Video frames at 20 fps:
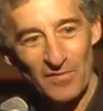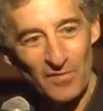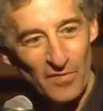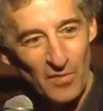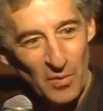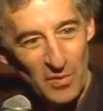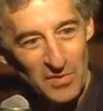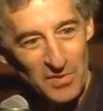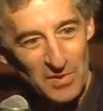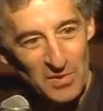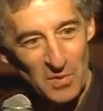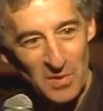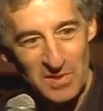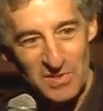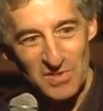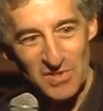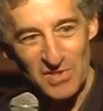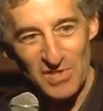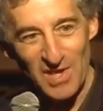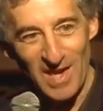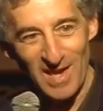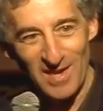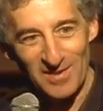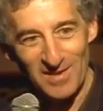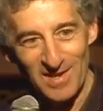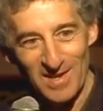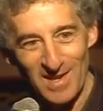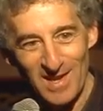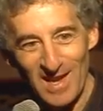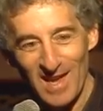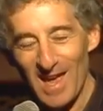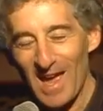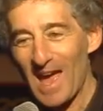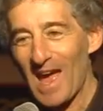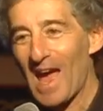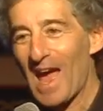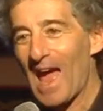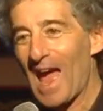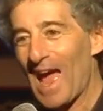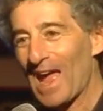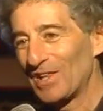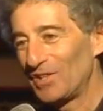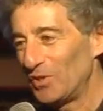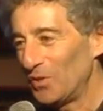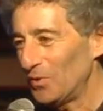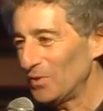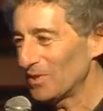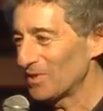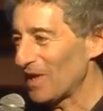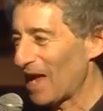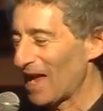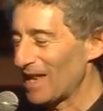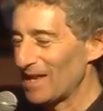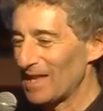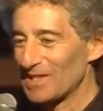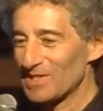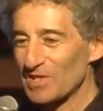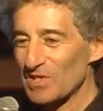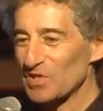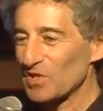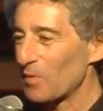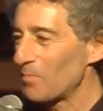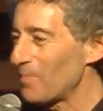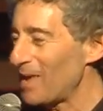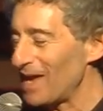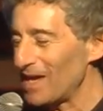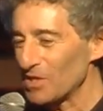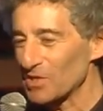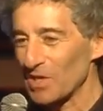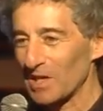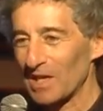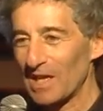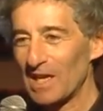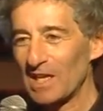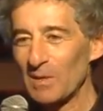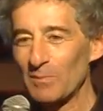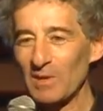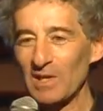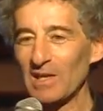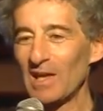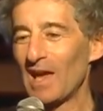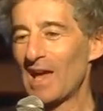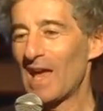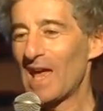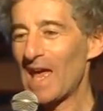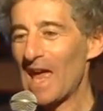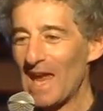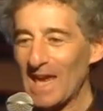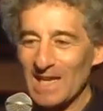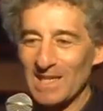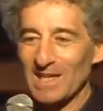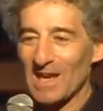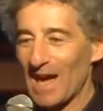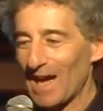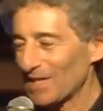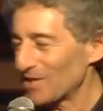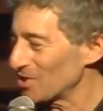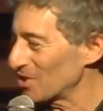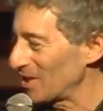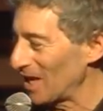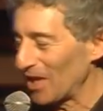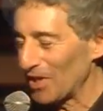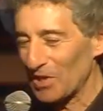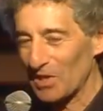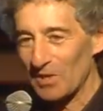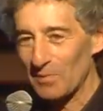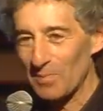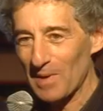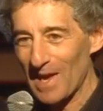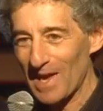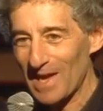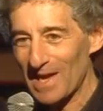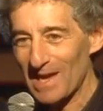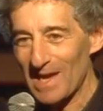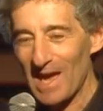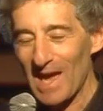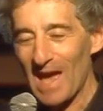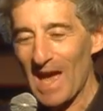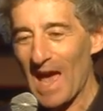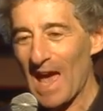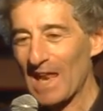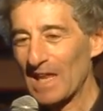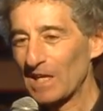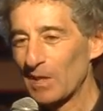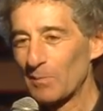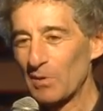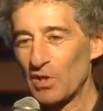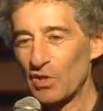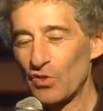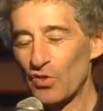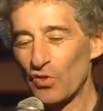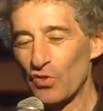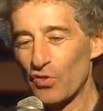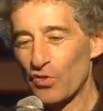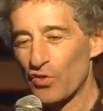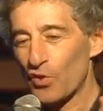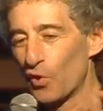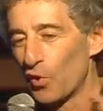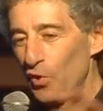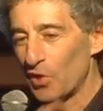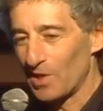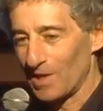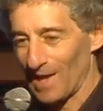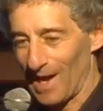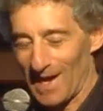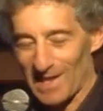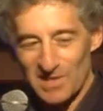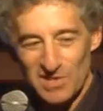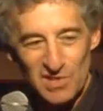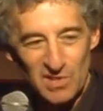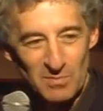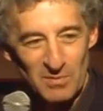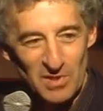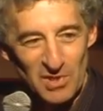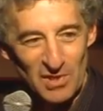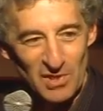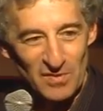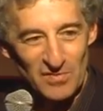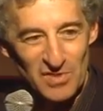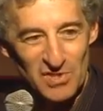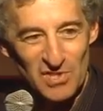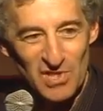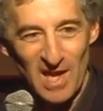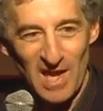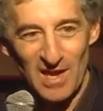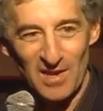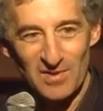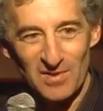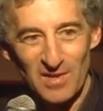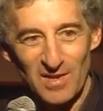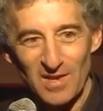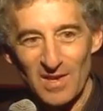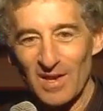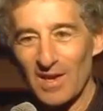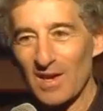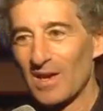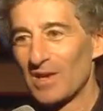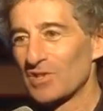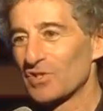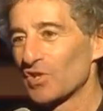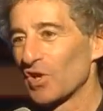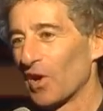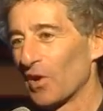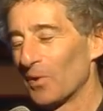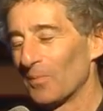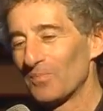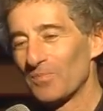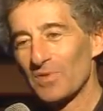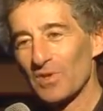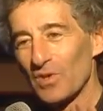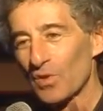and forth across the Sound. And you can, and it's just amazing. It could be eight knots in Elliott Bay, and it could be 30 knots in the middle of the Sound. So